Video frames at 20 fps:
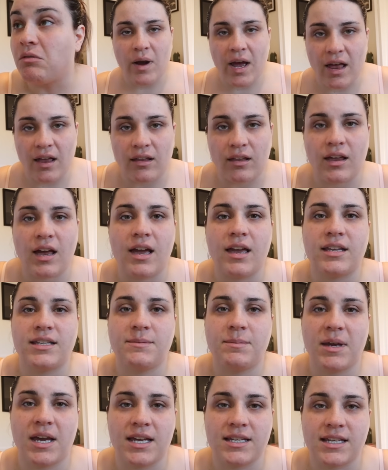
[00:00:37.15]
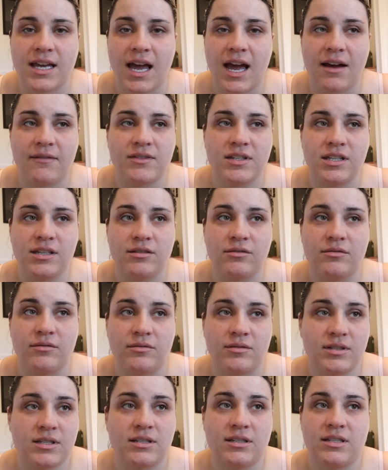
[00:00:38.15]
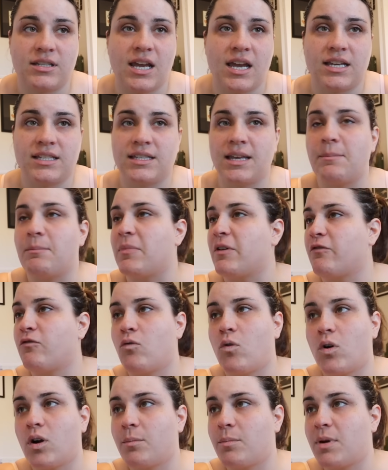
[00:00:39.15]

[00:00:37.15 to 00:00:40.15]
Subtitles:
Well, it's because I have to take some before